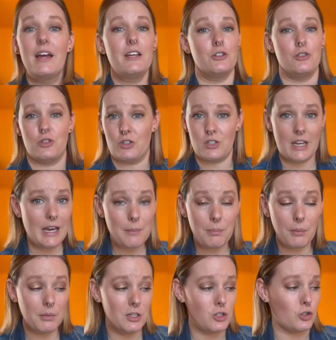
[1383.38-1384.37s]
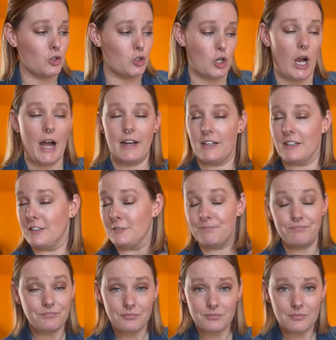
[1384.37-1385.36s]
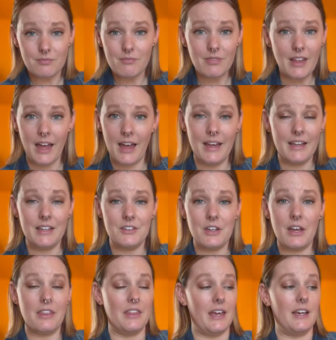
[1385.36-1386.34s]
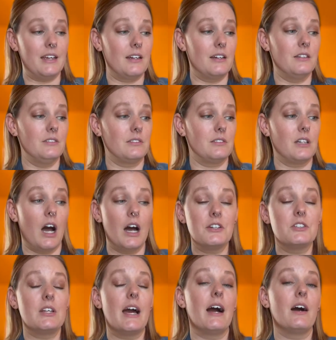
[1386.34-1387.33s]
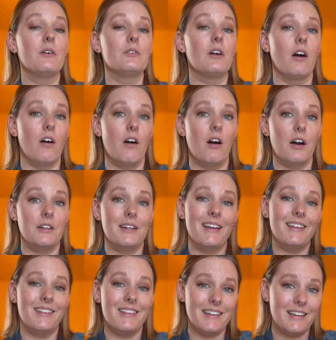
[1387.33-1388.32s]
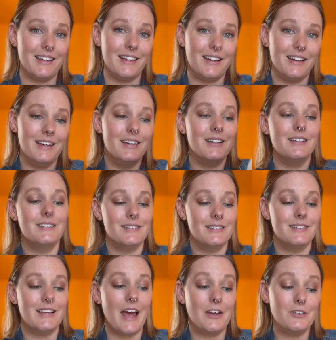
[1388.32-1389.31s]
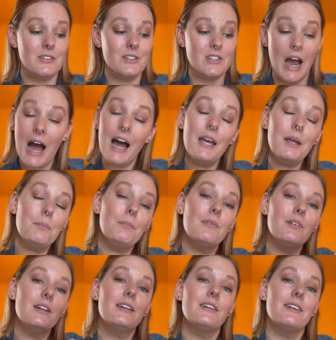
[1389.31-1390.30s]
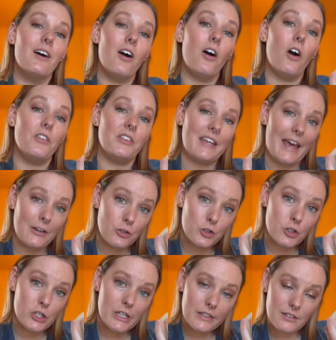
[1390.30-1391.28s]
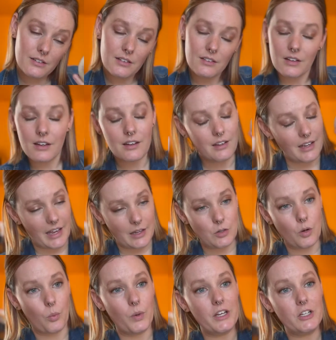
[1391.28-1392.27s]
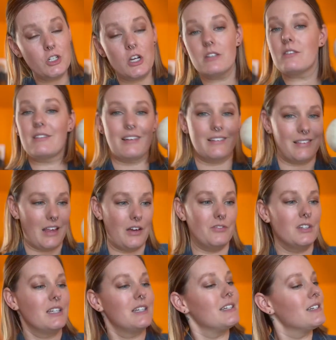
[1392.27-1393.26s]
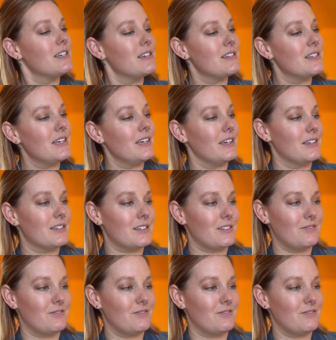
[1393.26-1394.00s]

You just keep them in your dryer, and they cut down on the time, on the energy, and we just love to see it.